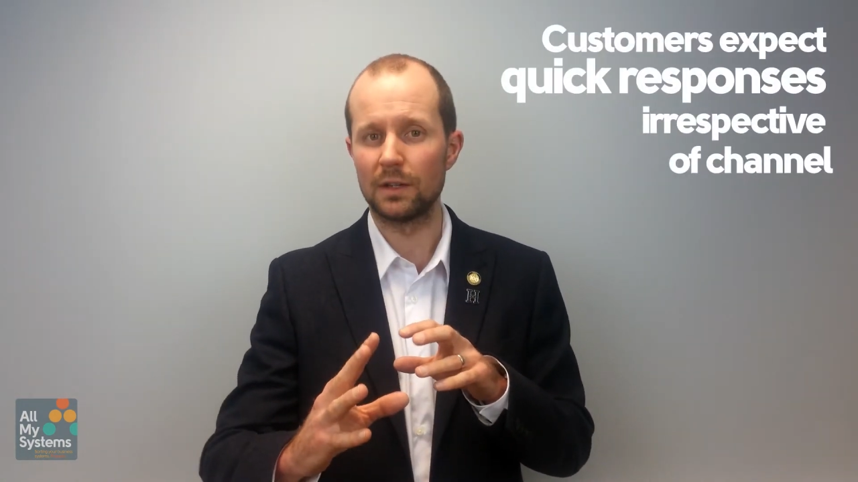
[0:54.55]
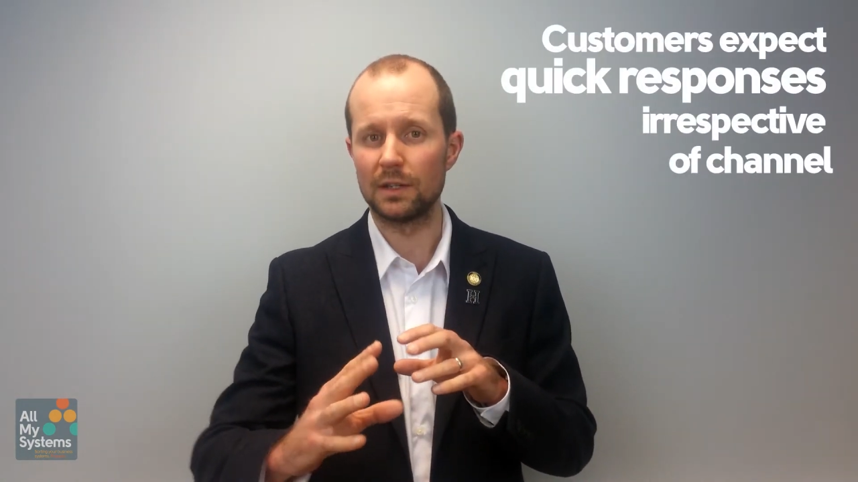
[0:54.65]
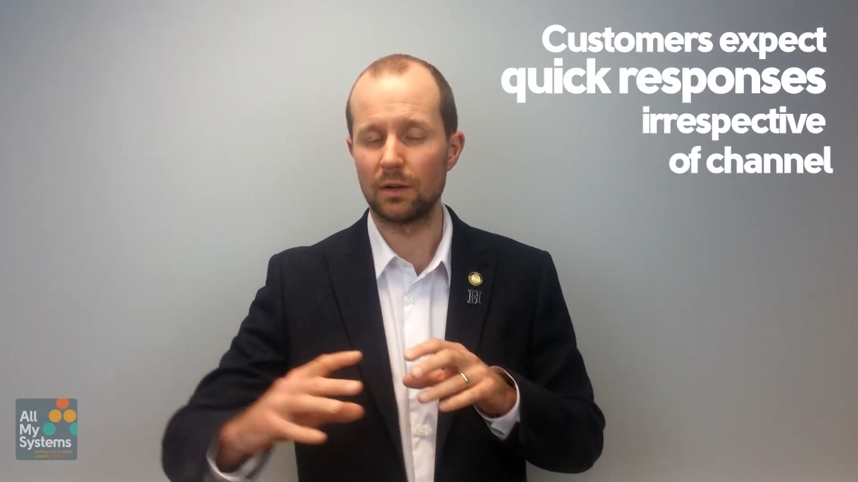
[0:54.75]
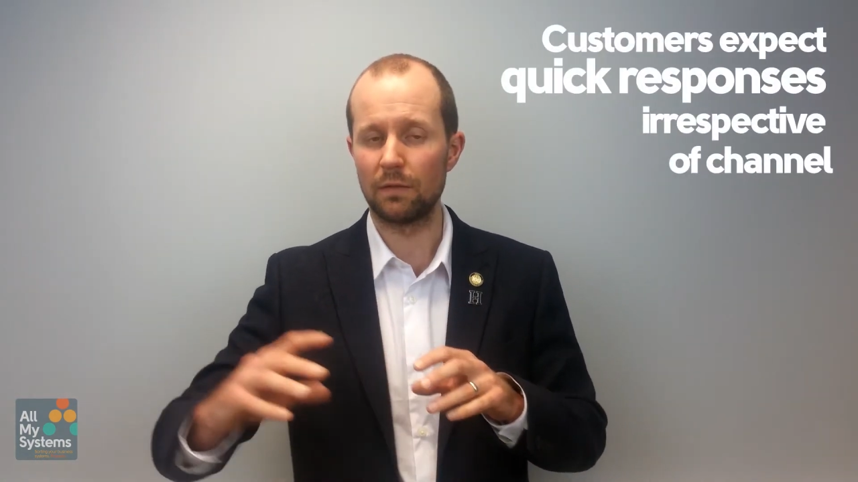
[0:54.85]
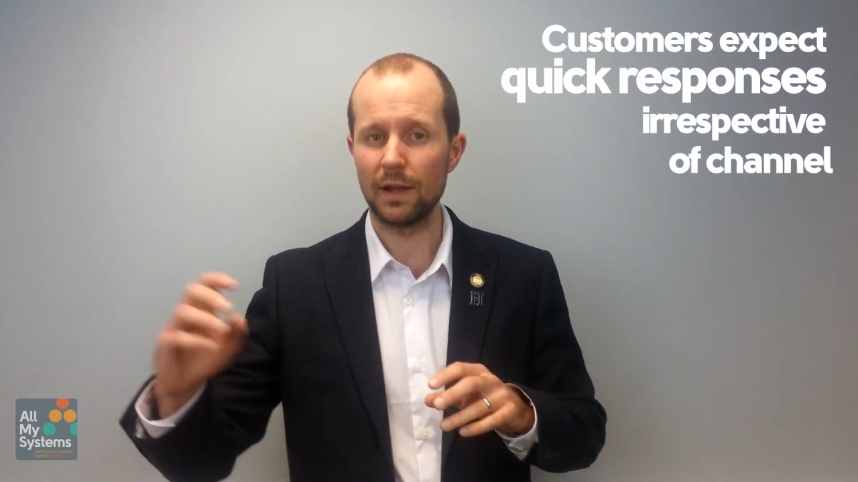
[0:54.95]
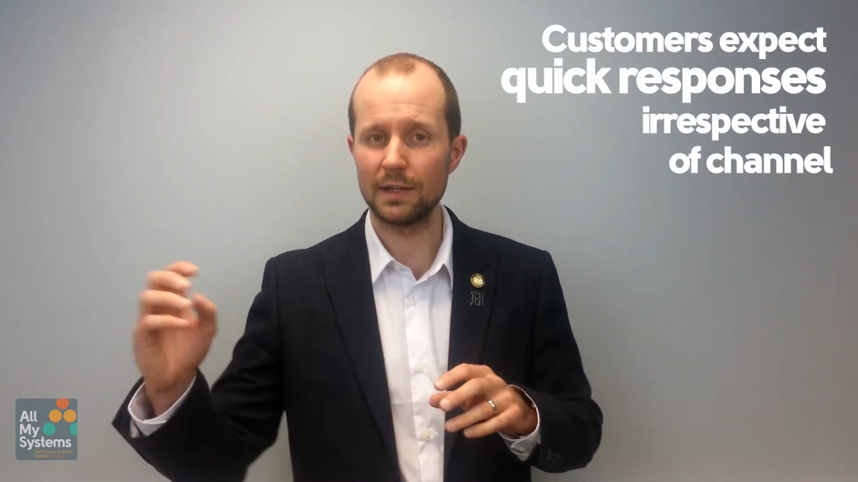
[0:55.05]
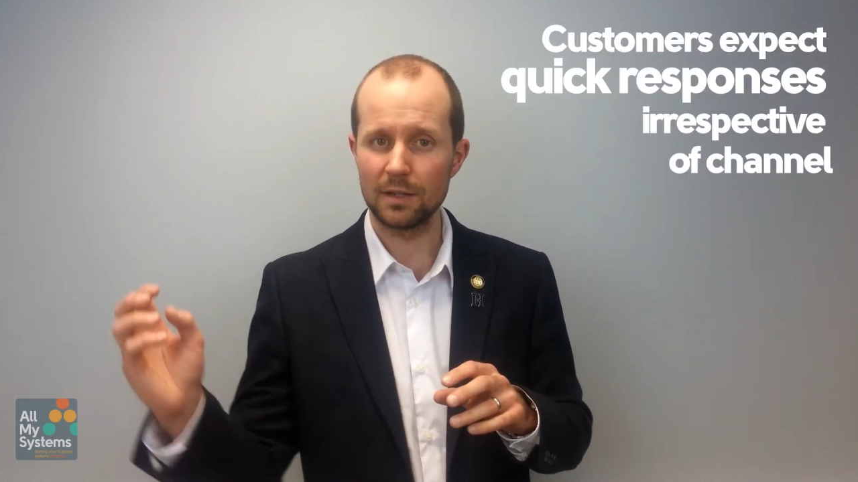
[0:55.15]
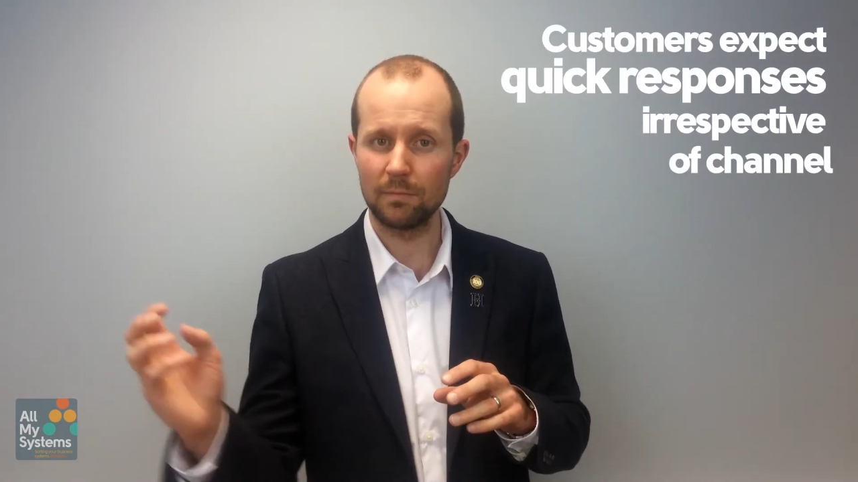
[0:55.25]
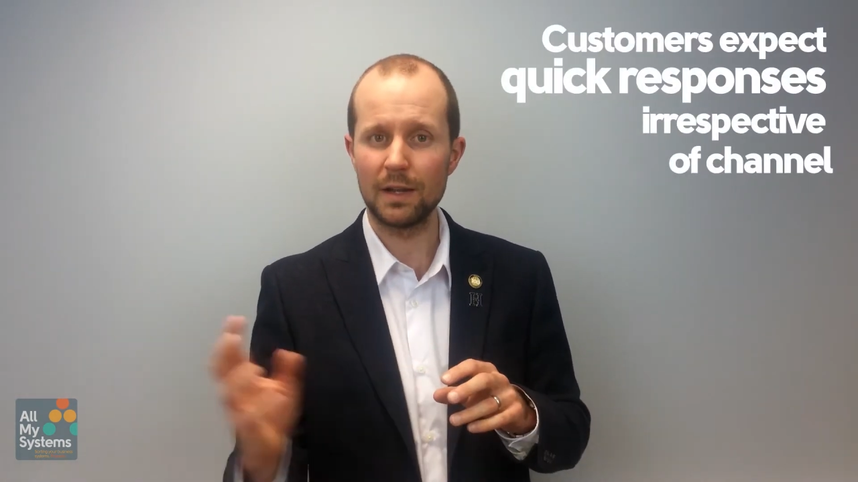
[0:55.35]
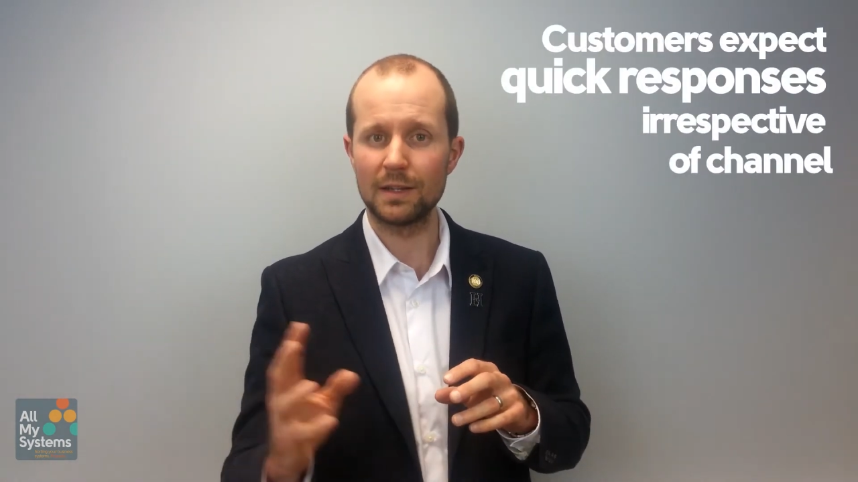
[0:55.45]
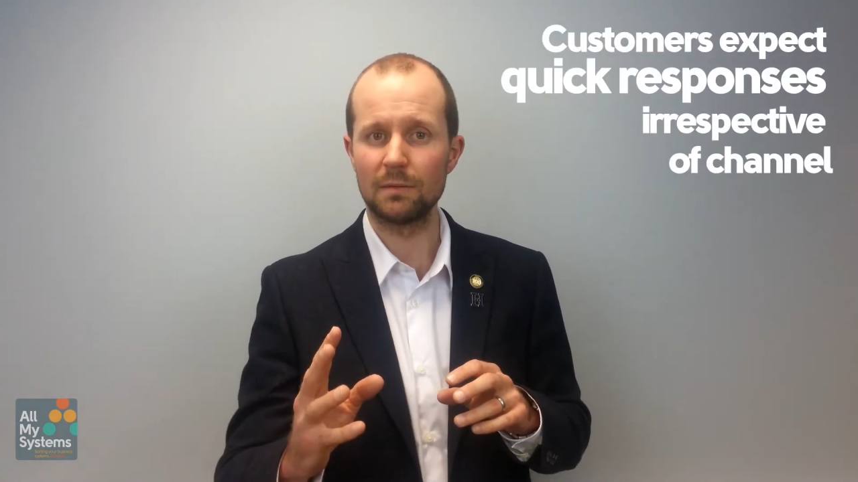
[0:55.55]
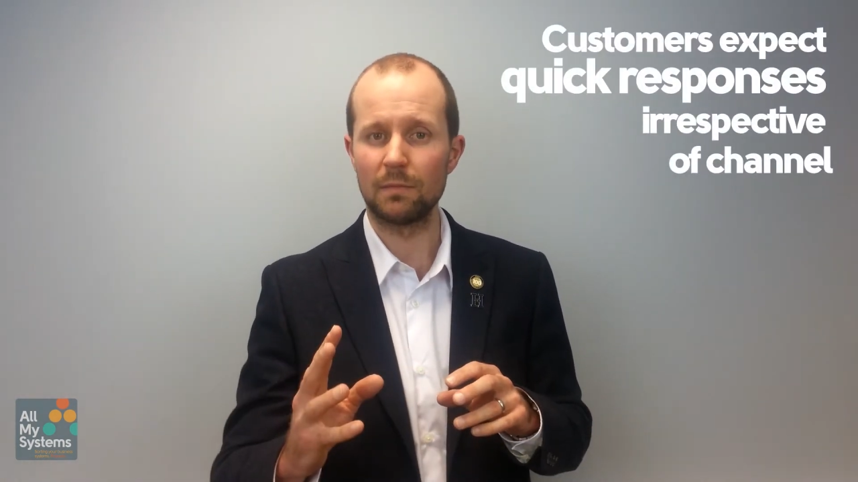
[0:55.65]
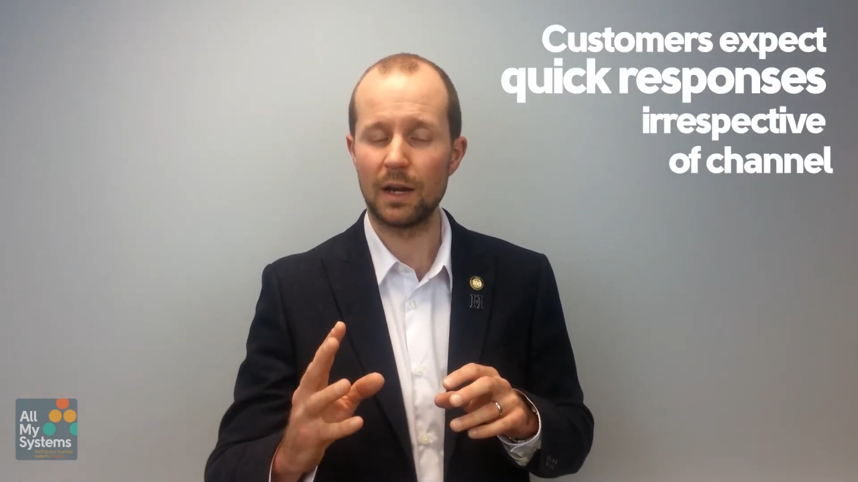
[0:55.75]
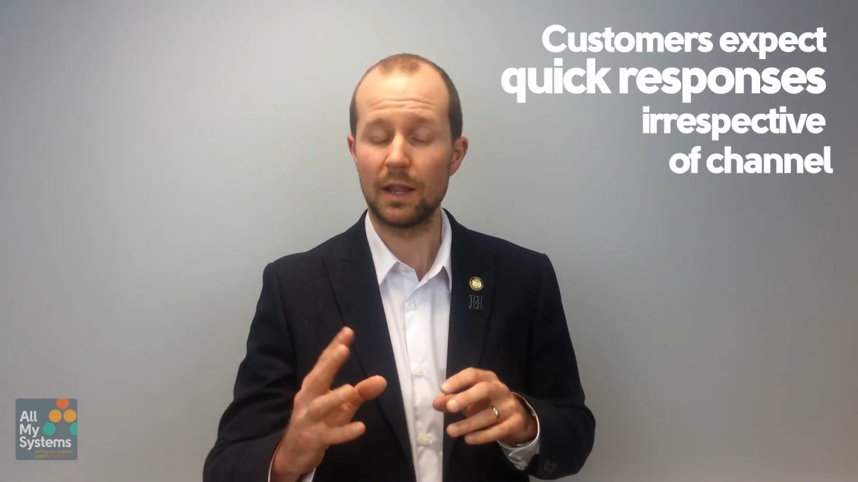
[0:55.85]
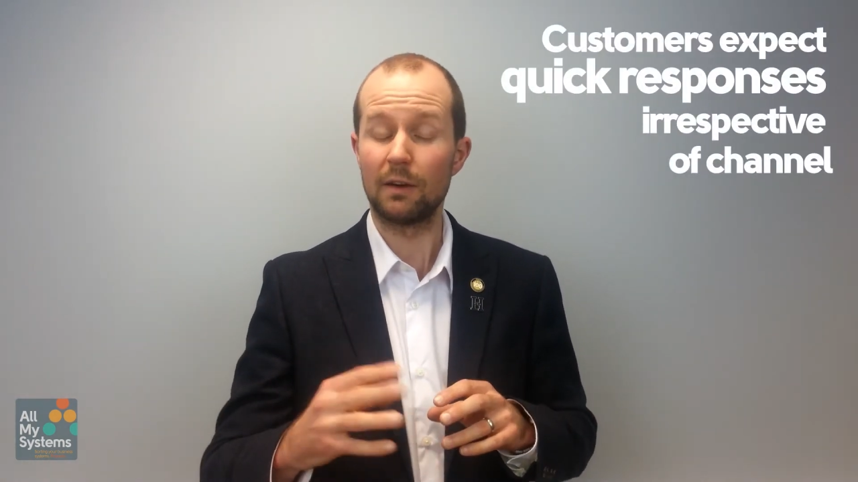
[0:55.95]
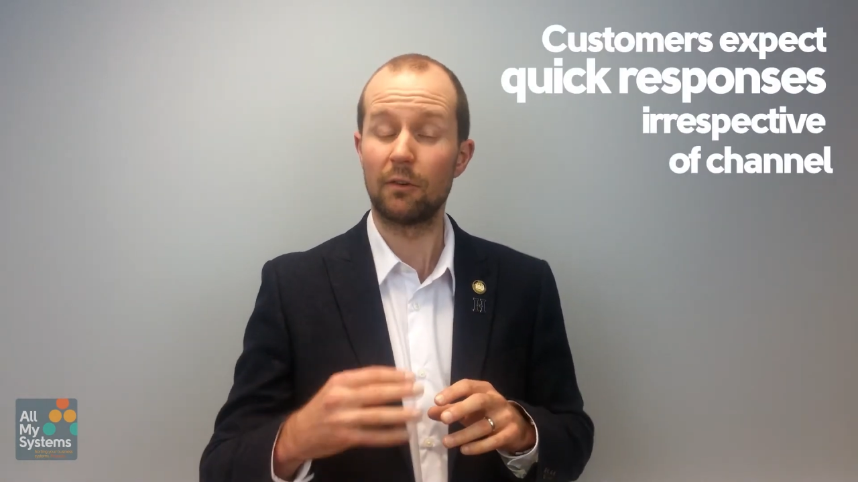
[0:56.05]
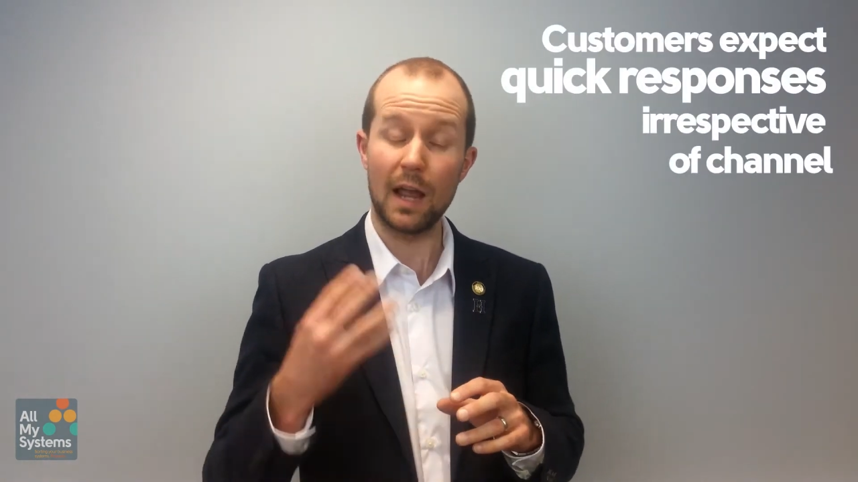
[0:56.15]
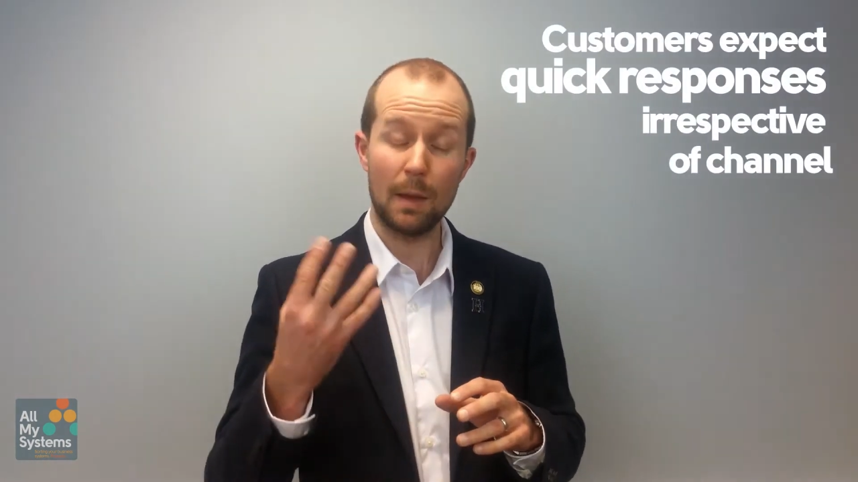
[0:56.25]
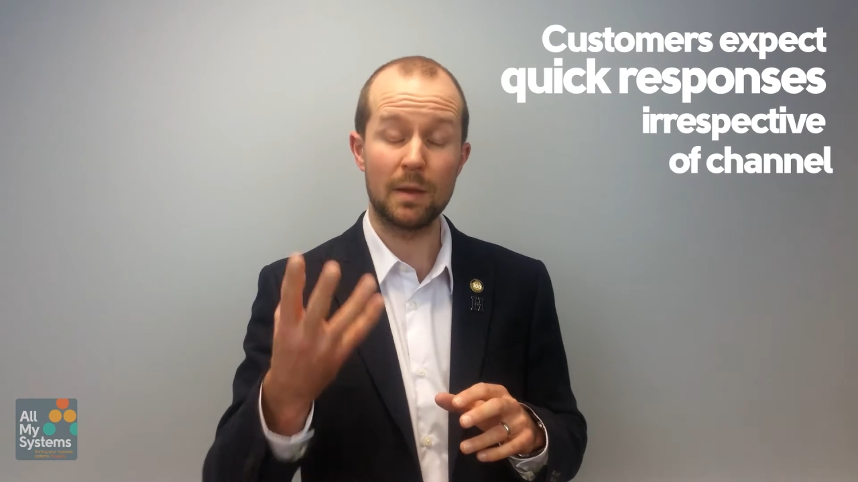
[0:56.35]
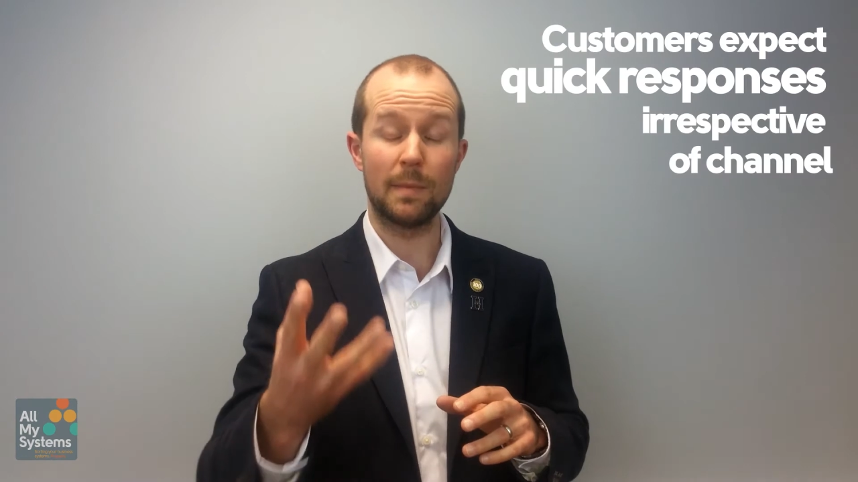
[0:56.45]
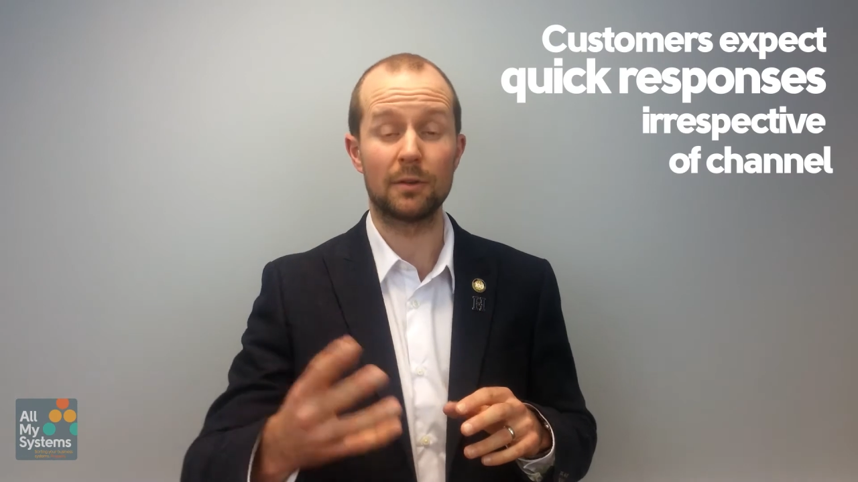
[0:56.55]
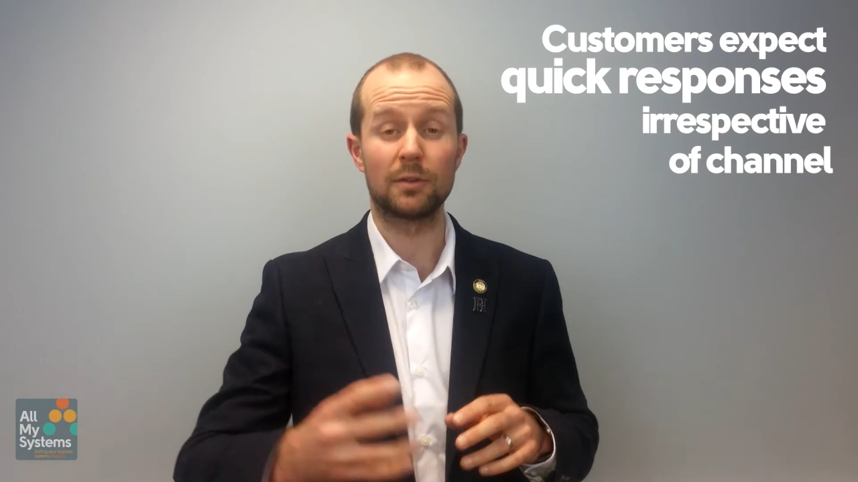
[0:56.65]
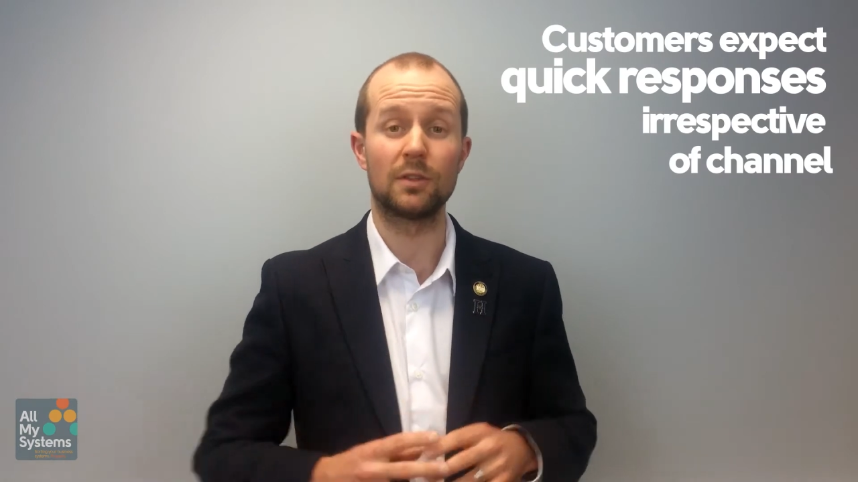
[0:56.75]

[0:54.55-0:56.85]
And so if they submit something that they're unhappy about